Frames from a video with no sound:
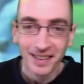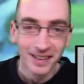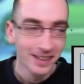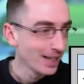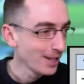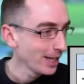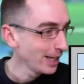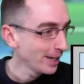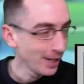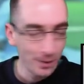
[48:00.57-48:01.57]
so there you
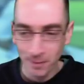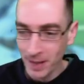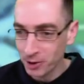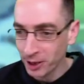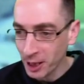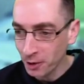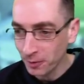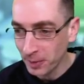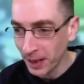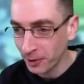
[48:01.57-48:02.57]
go. Measuring
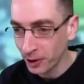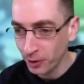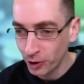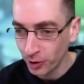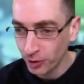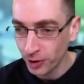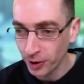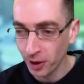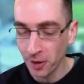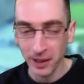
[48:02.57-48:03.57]
overpower, new tutorial
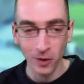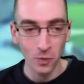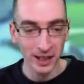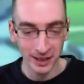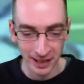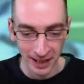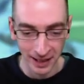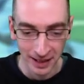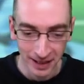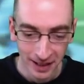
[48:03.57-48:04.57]
coming on Wednesday.
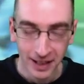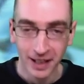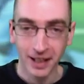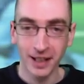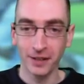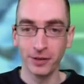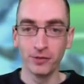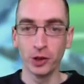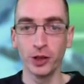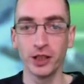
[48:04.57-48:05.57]
If you've
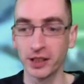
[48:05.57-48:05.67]
joined us